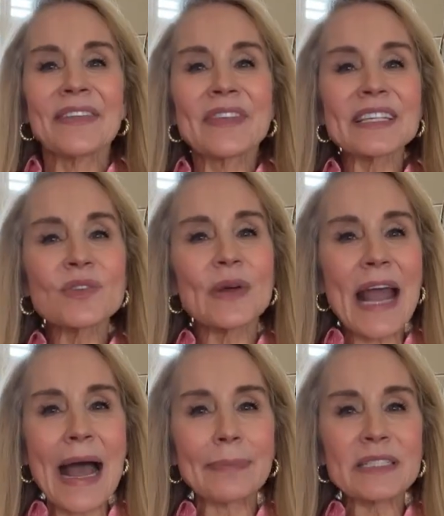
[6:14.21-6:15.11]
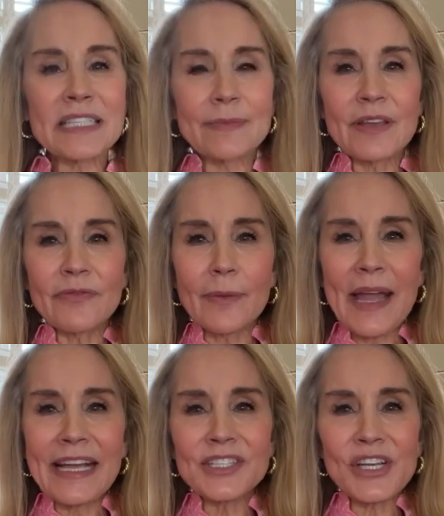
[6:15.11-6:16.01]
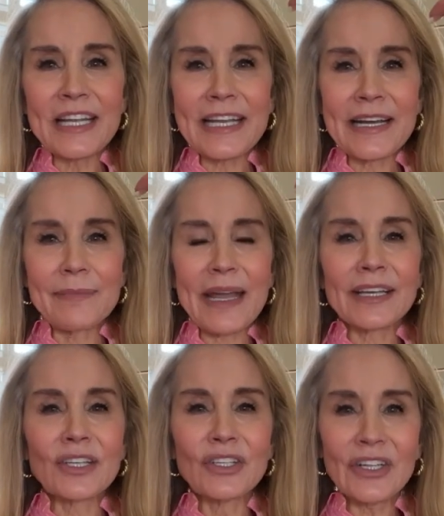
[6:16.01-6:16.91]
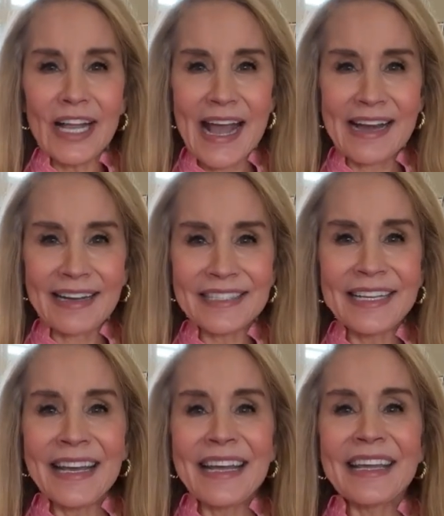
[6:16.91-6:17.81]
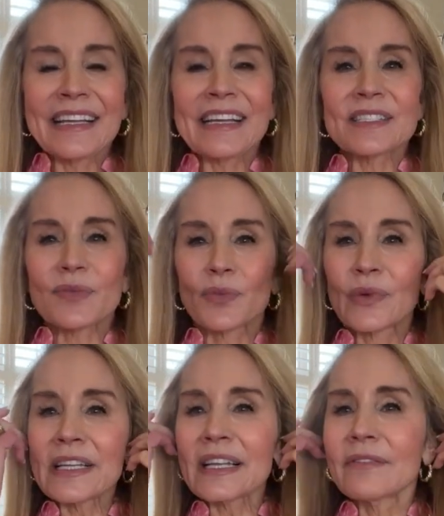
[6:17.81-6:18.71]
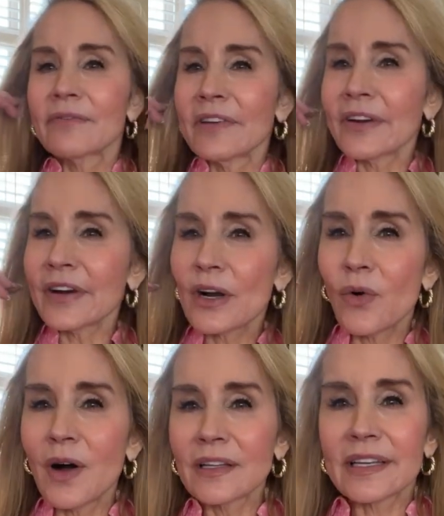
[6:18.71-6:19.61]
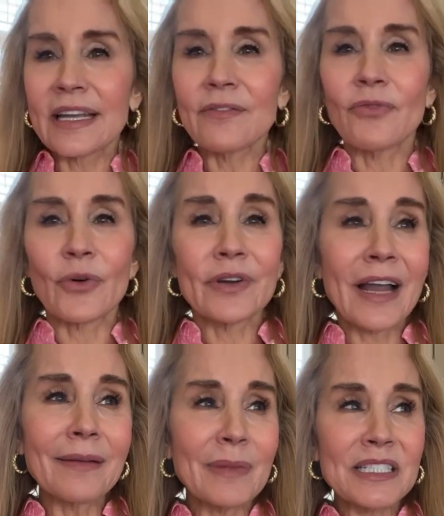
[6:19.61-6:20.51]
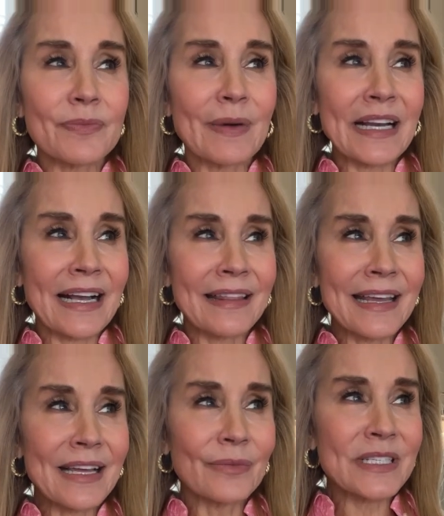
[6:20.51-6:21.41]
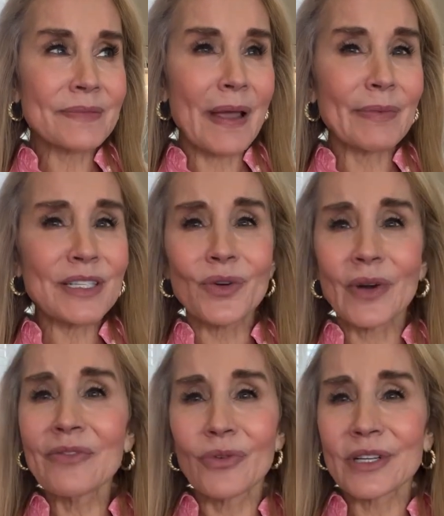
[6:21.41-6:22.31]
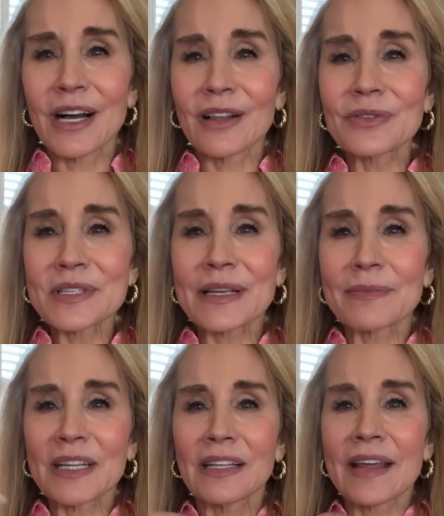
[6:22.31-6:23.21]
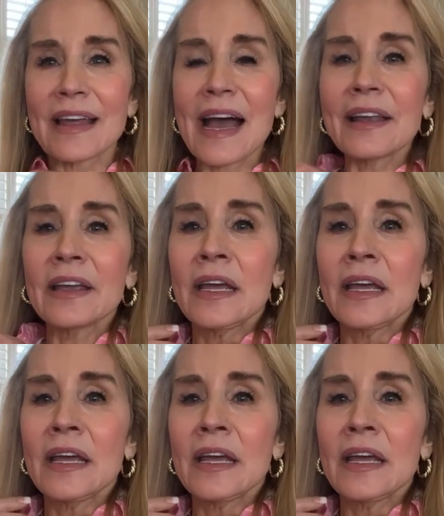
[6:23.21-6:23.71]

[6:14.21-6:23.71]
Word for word: And this one happens to be from H&M and look at it. It is really very quality for not much money. I think it was maybe $24, something like that.